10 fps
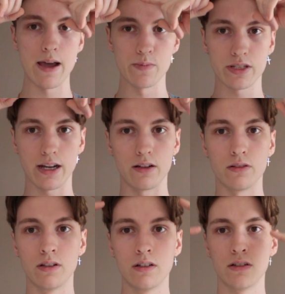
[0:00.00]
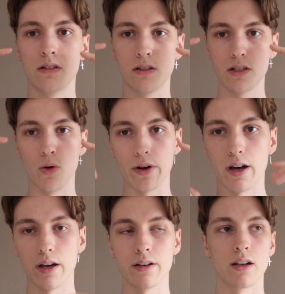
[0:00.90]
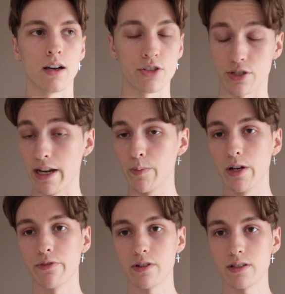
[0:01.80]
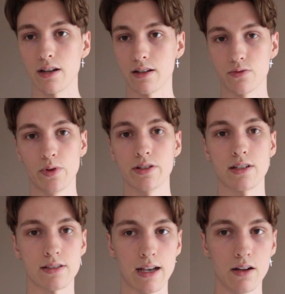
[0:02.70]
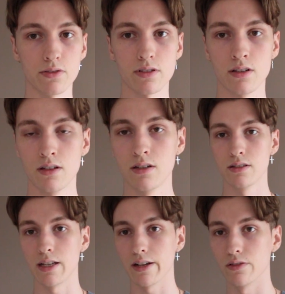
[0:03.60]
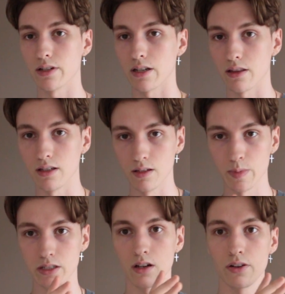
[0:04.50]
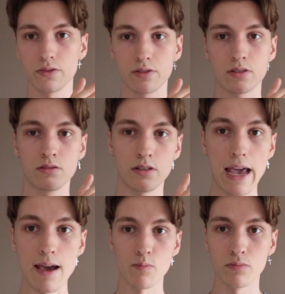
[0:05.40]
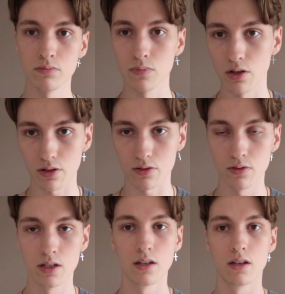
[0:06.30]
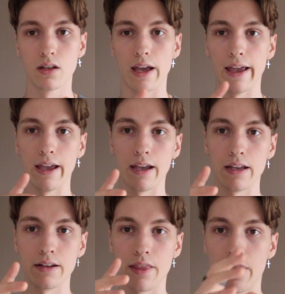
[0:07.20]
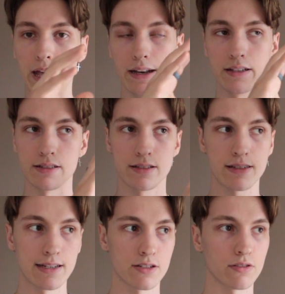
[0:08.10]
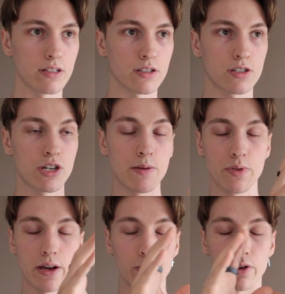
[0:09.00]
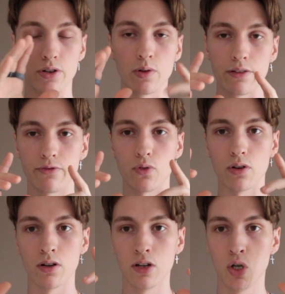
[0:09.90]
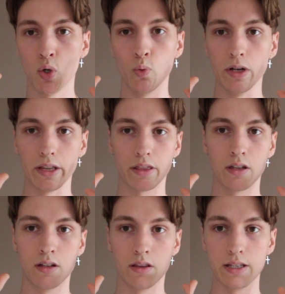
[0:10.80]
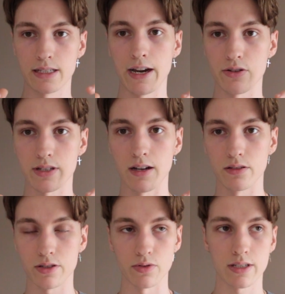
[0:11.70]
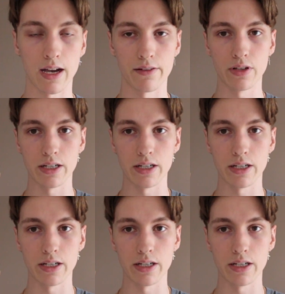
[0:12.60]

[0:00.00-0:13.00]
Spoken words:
M style going on. Just hear me out for a sec, as weird as it sounds. Take a look at the McDonald's M logo, and that is essentially the shape that we are going for with this hairstyle. So it's kind of